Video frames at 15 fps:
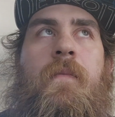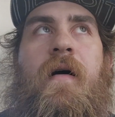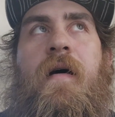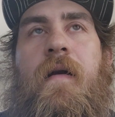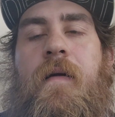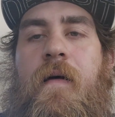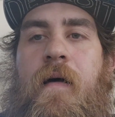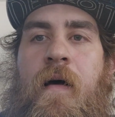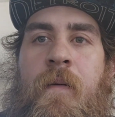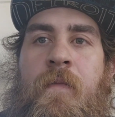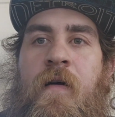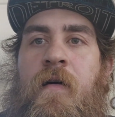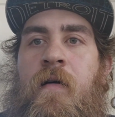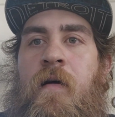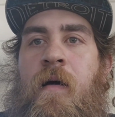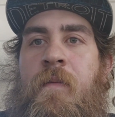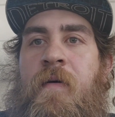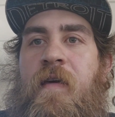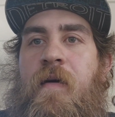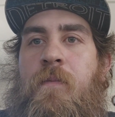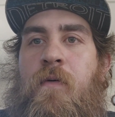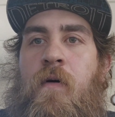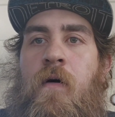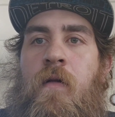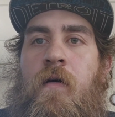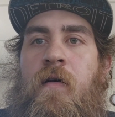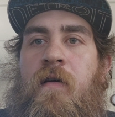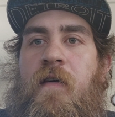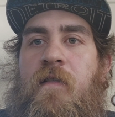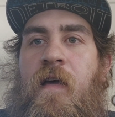but I'm gonna keep
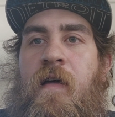rolling because